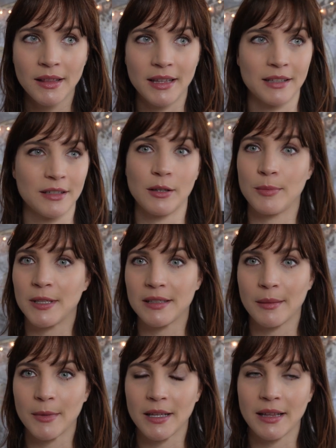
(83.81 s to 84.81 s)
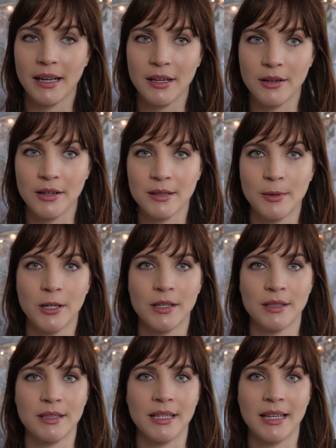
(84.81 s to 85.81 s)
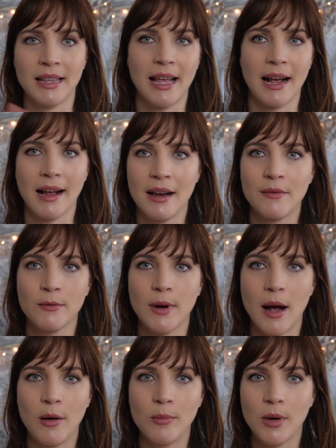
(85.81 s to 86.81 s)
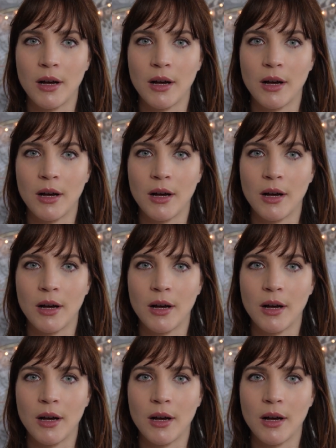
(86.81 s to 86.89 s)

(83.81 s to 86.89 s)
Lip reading: this could be something that you're experiencing in that kind of realm